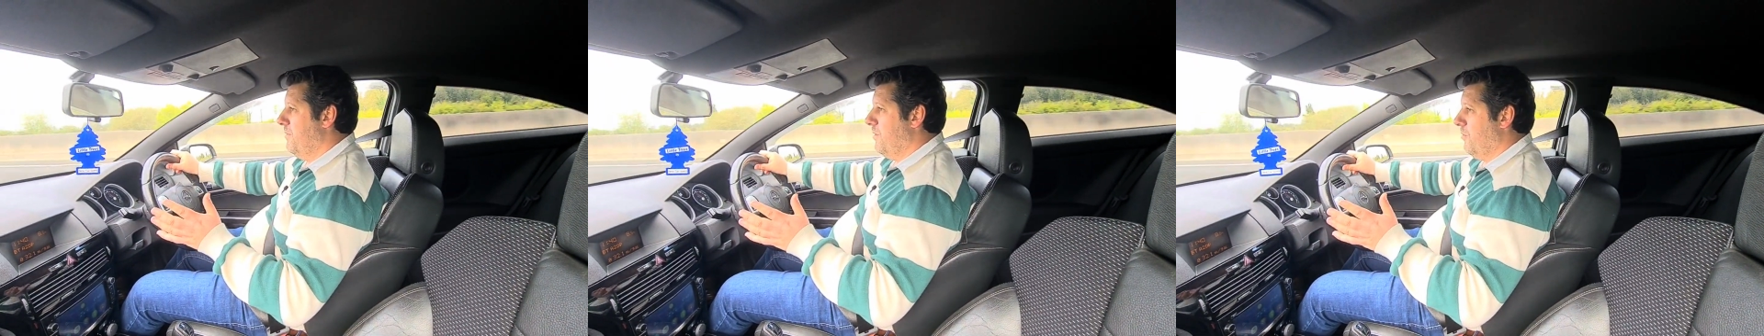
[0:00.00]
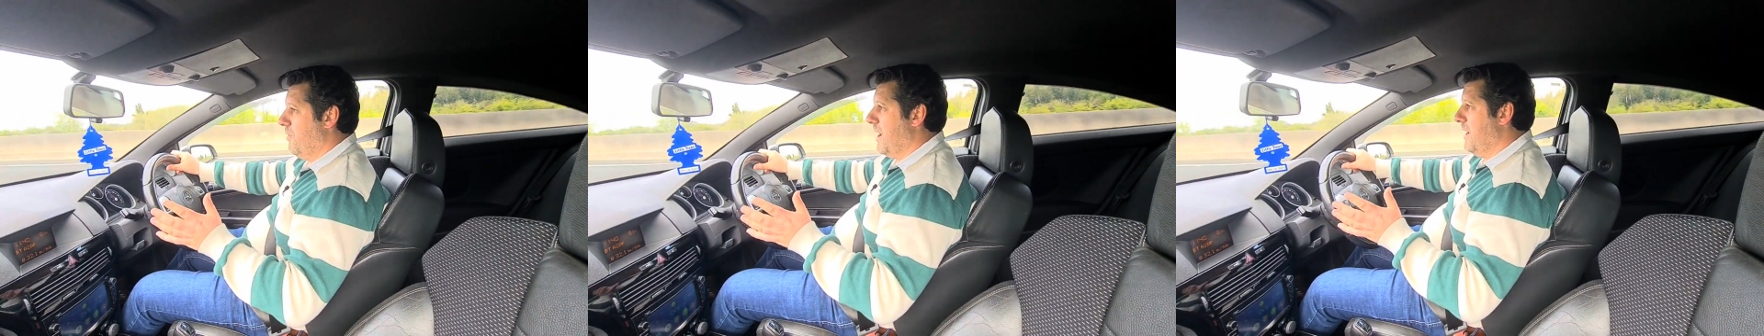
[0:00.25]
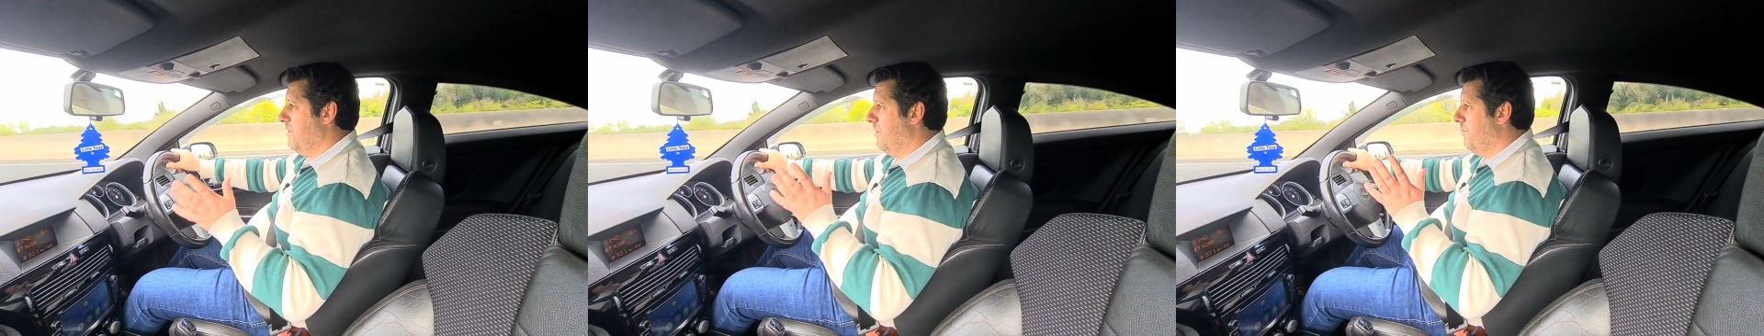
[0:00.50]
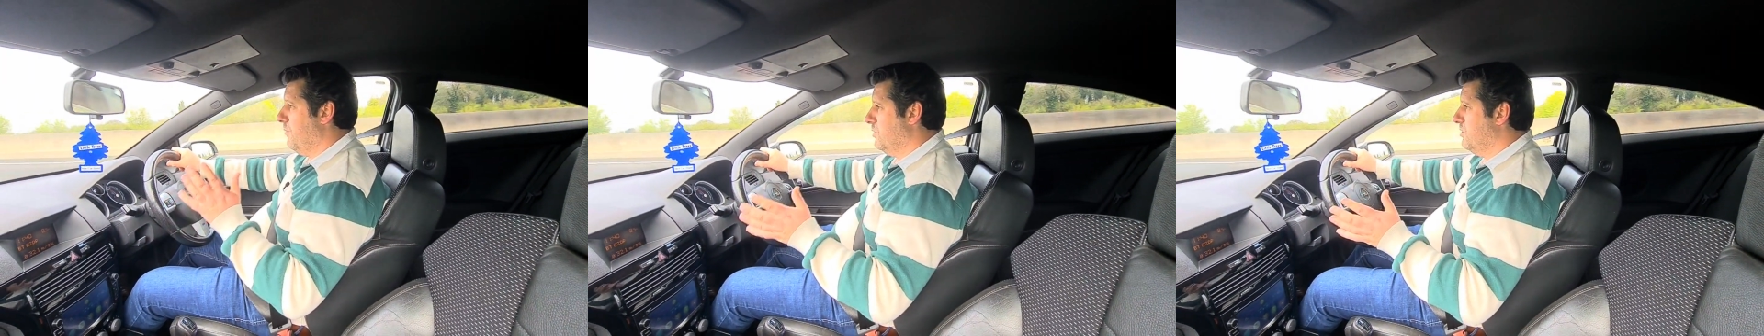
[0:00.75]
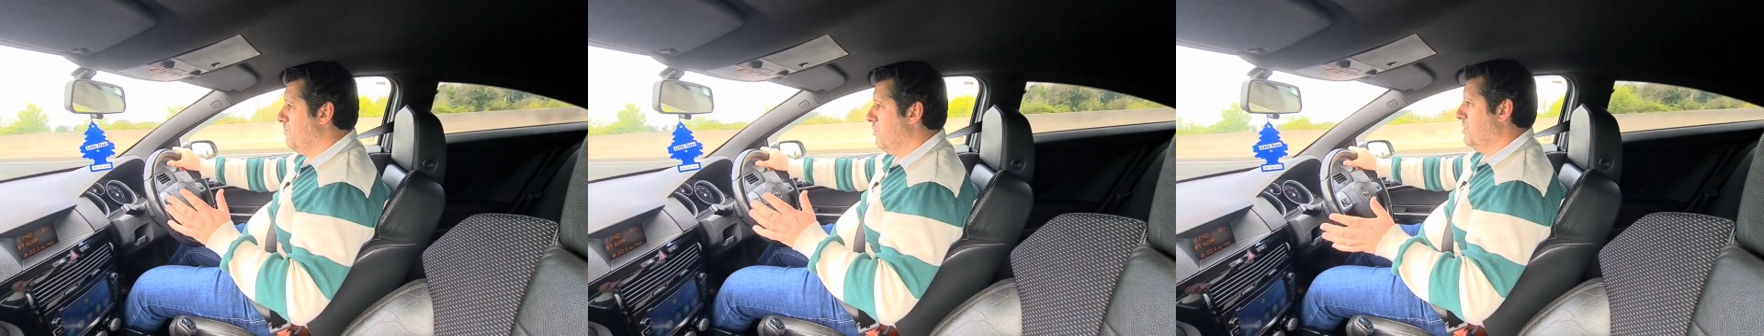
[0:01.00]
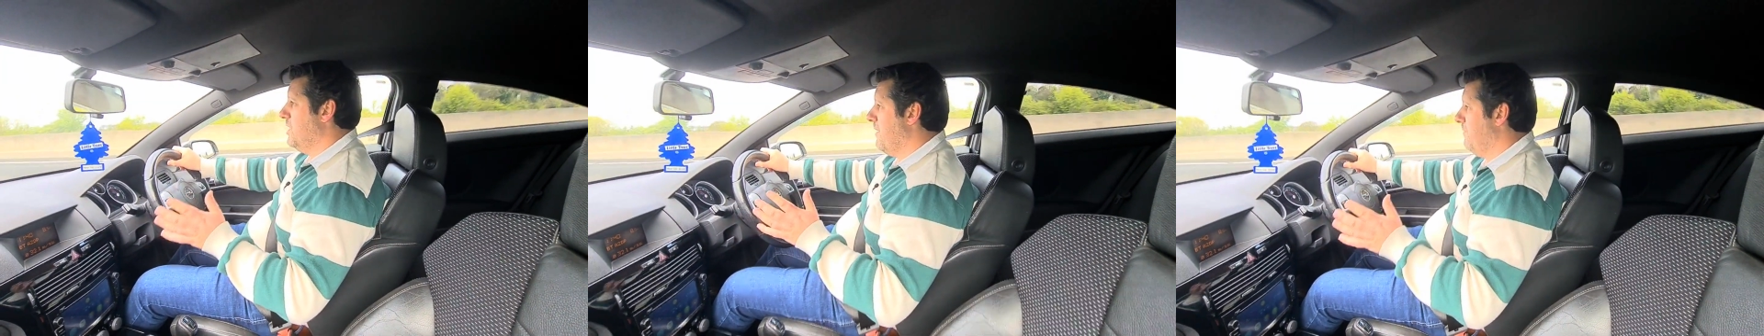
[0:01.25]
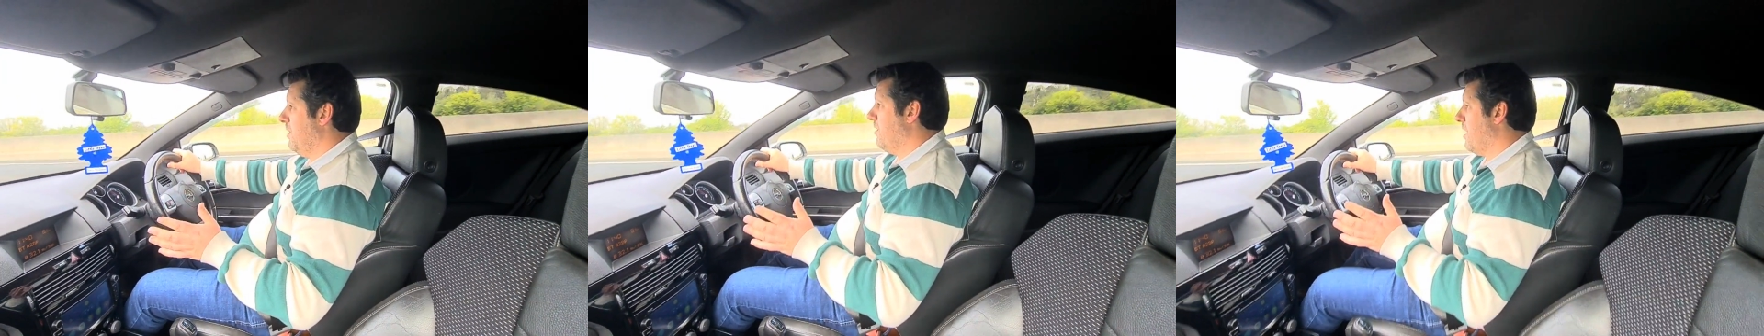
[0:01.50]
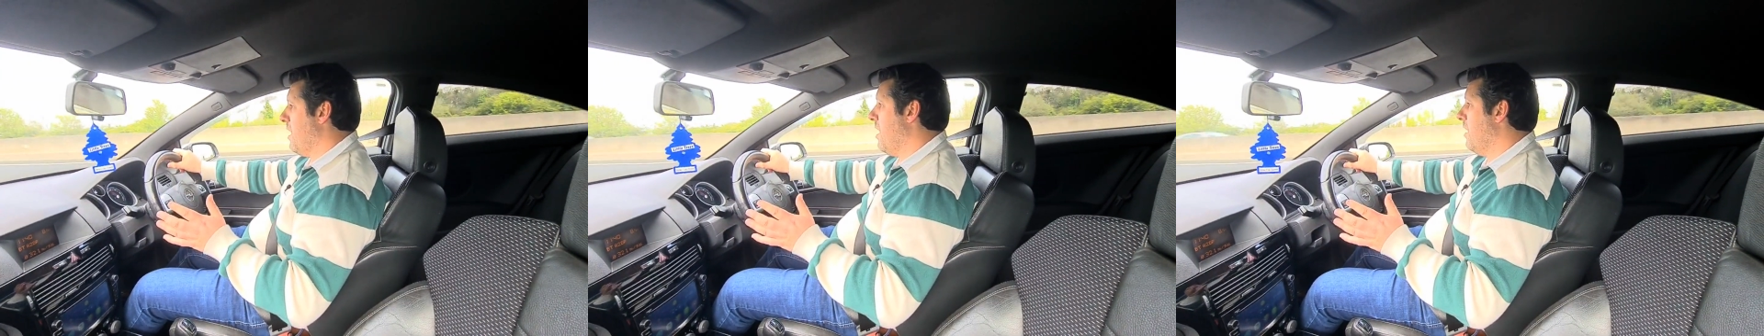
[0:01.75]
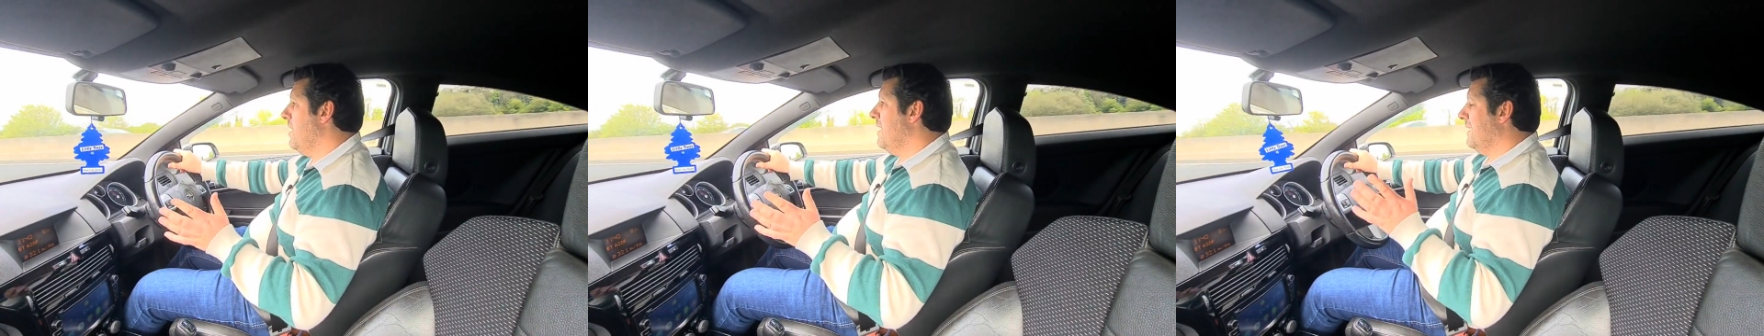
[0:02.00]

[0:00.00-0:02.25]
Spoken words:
okay? They're a much, much heavier car.